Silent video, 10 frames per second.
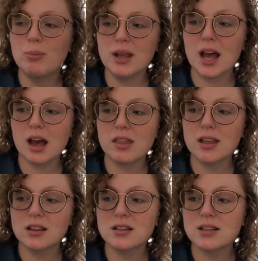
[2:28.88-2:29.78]
But yeah, I
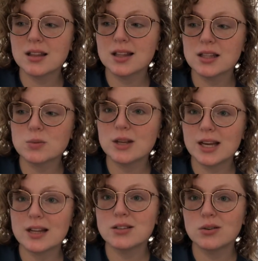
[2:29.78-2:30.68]
think this
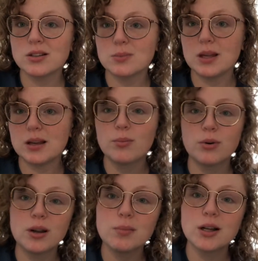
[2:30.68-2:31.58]
weekend is going to be
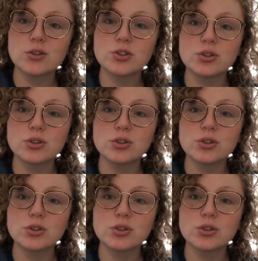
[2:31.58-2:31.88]
pretty much